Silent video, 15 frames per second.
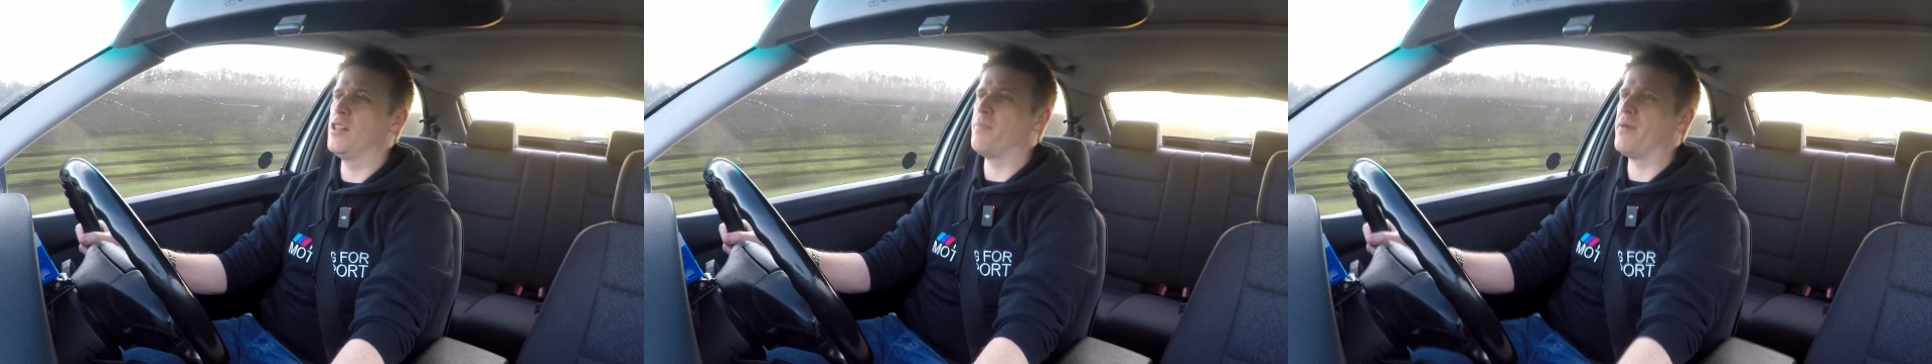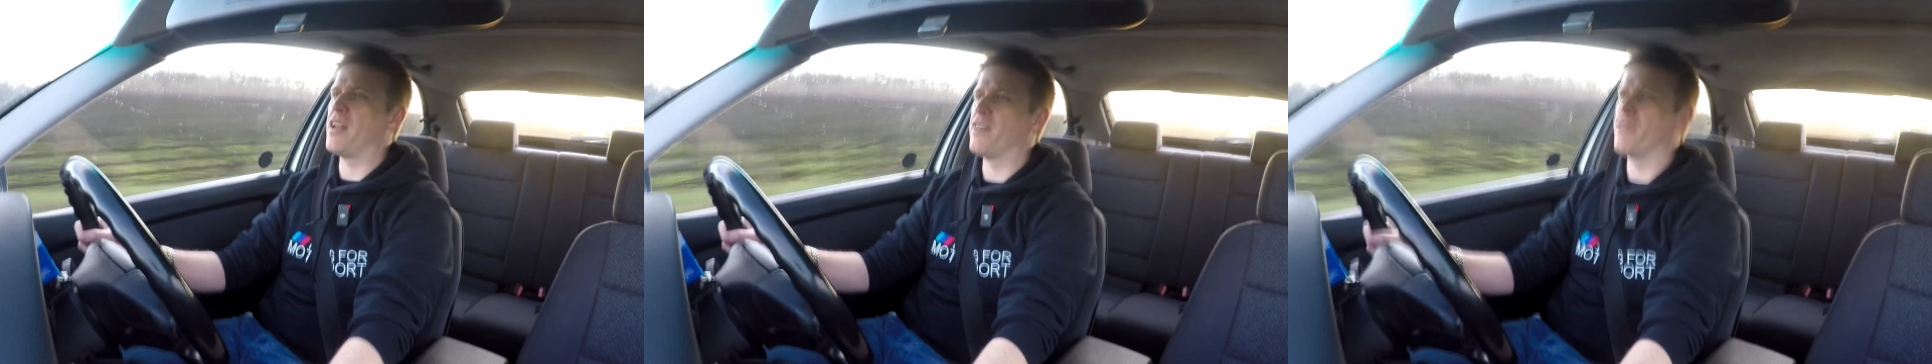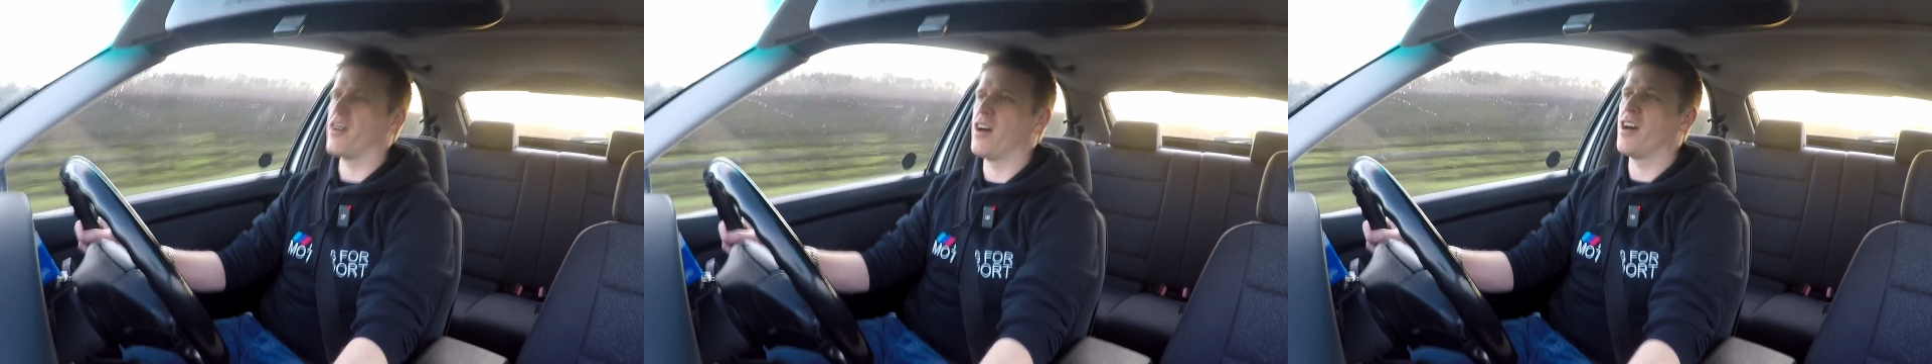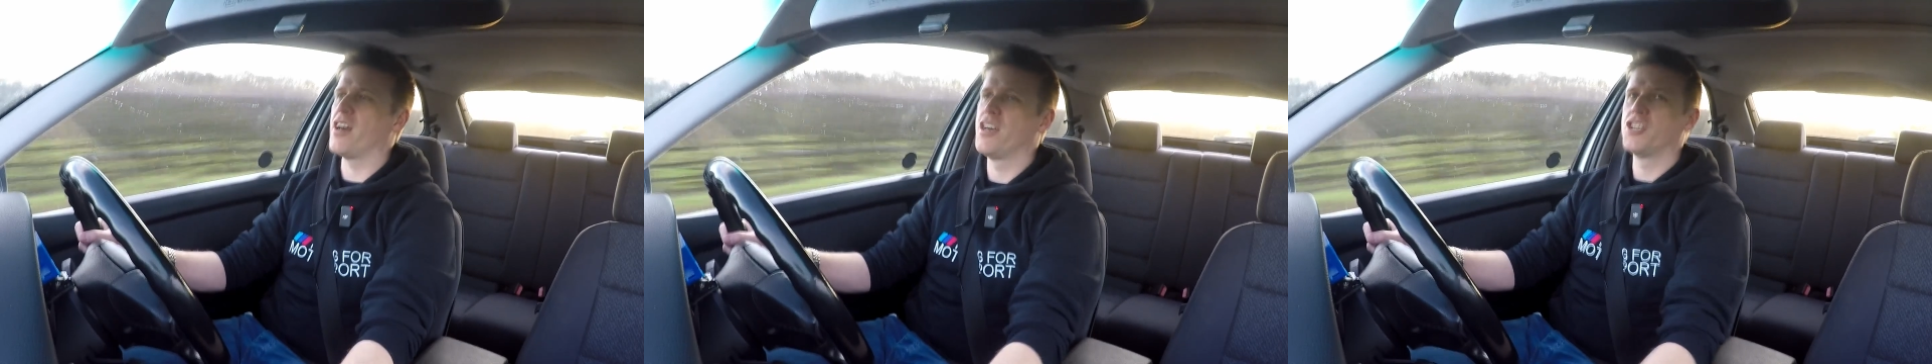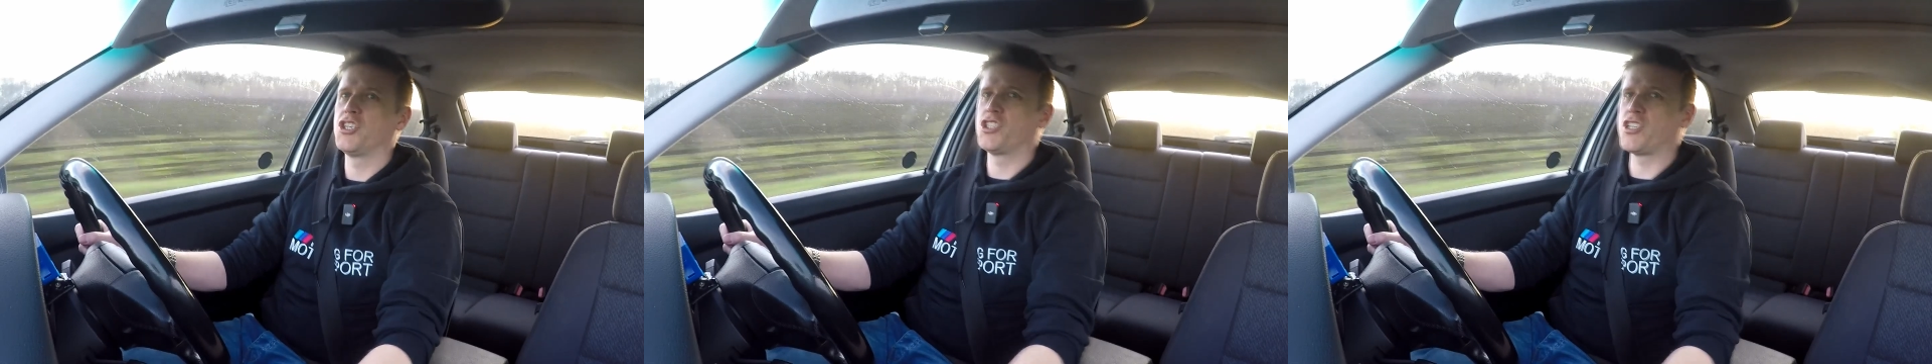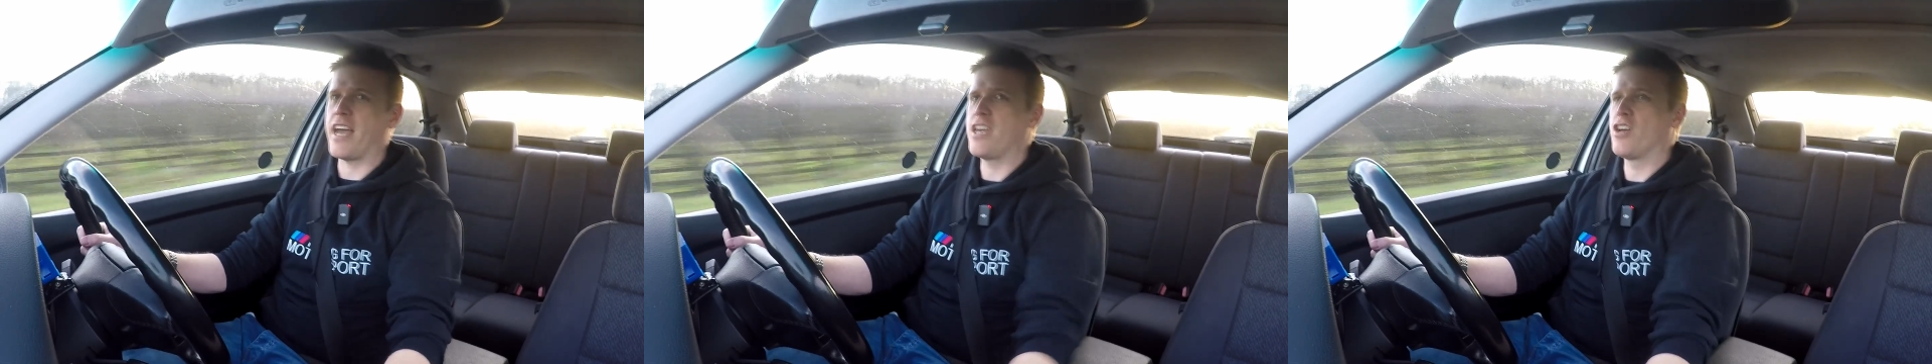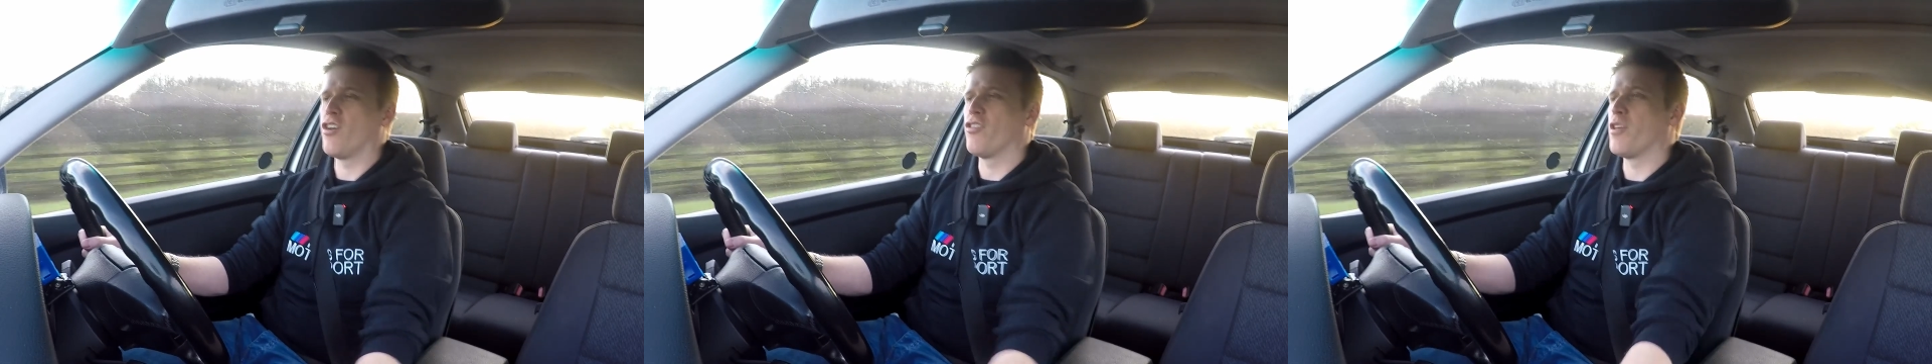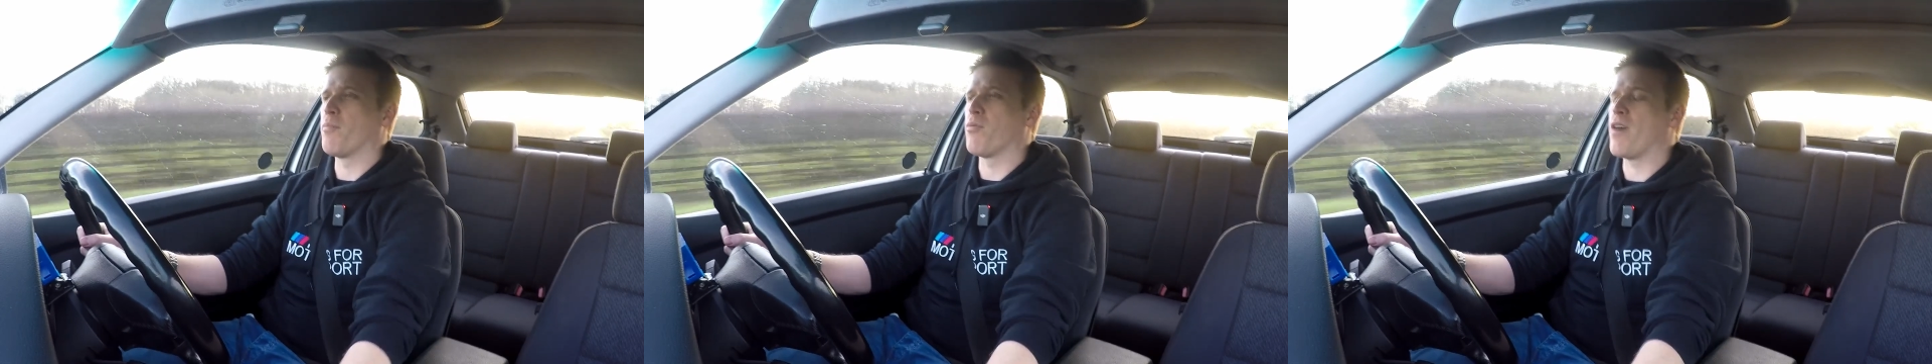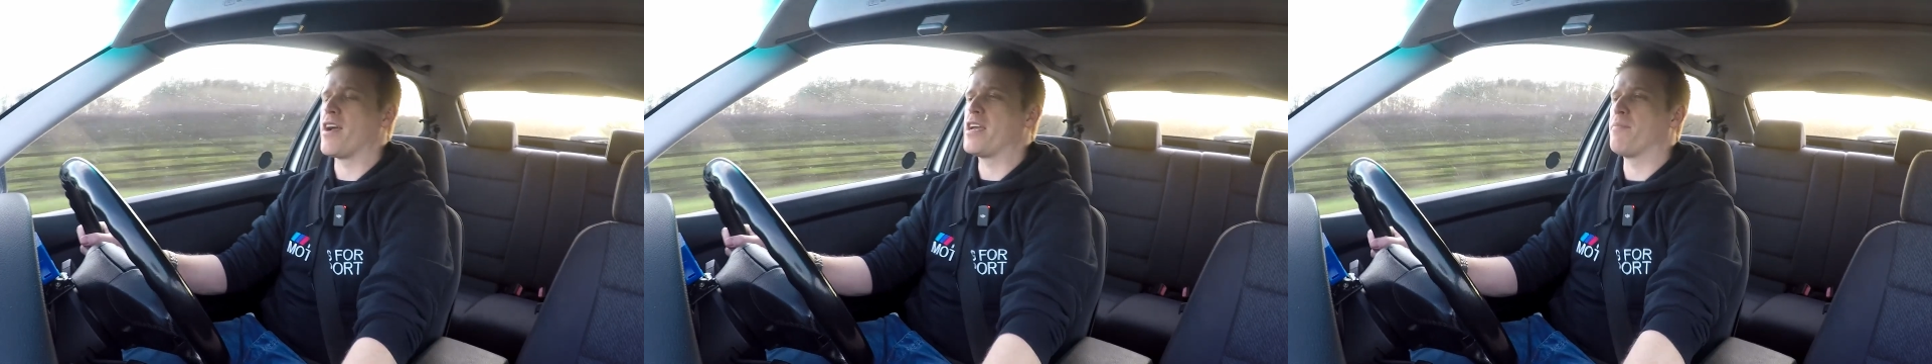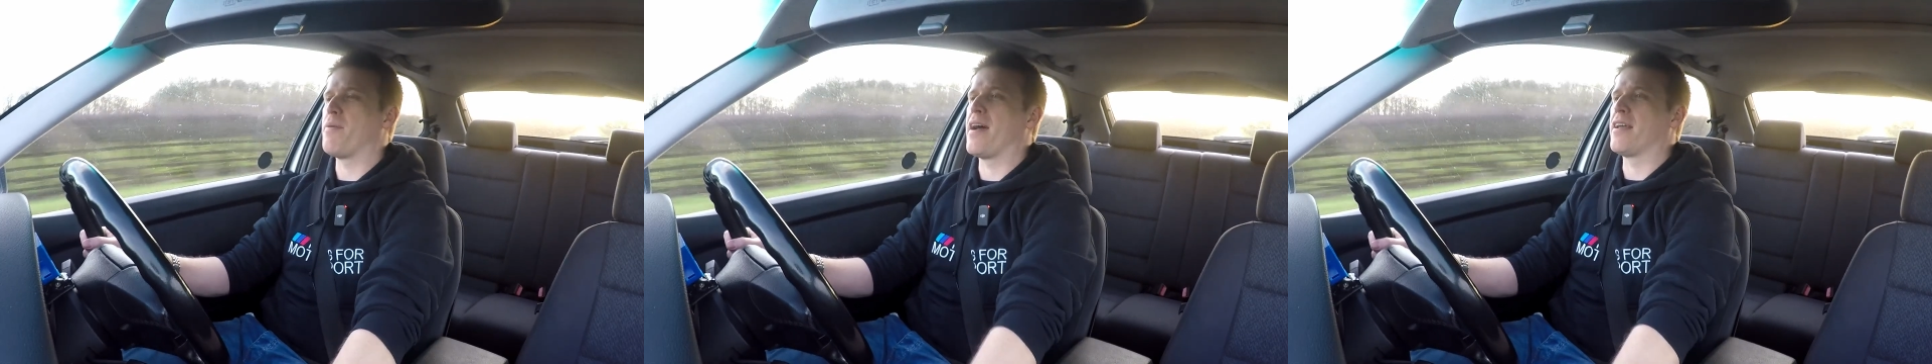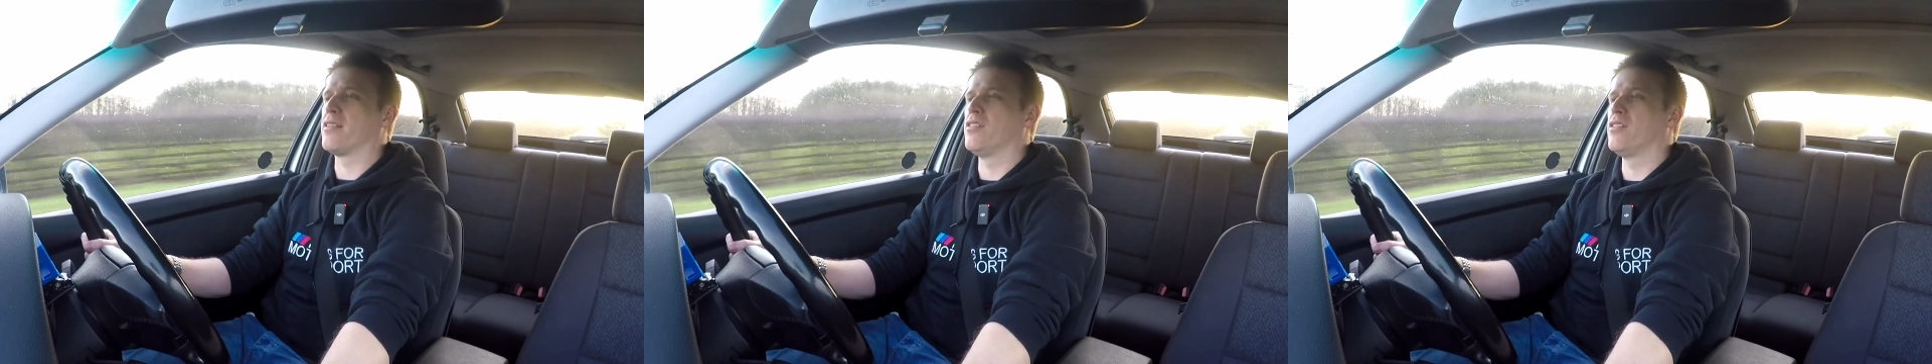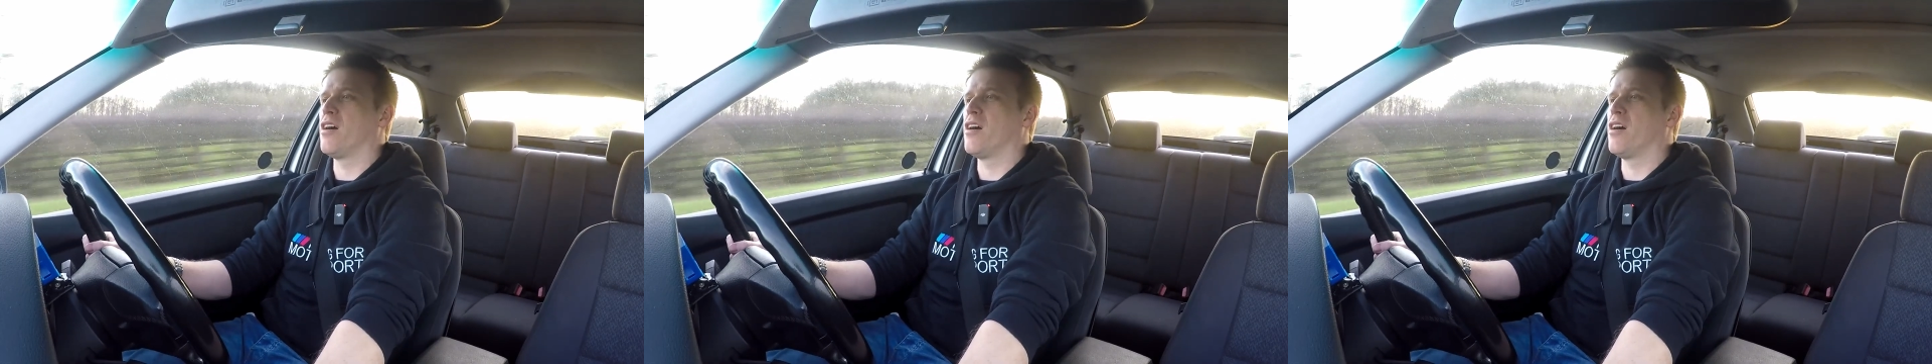bit of a shake on the brake pedal,